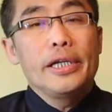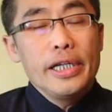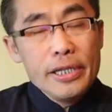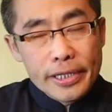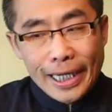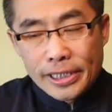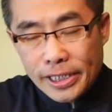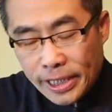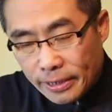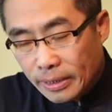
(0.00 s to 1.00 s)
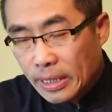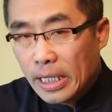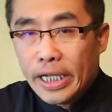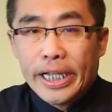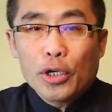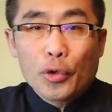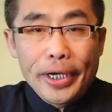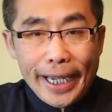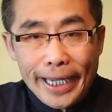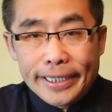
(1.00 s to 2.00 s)
In Tianjin, he
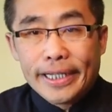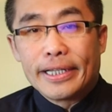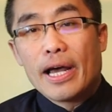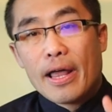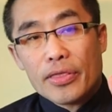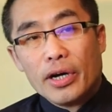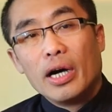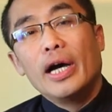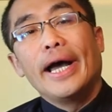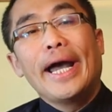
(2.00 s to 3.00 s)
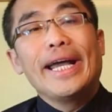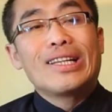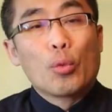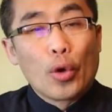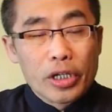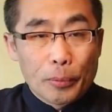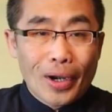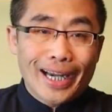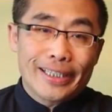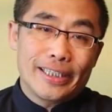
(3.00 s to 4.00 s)
created the 8-word
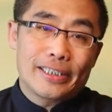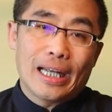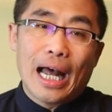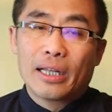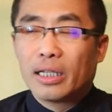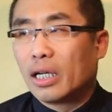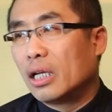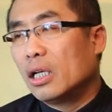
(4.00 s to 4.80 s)
practice and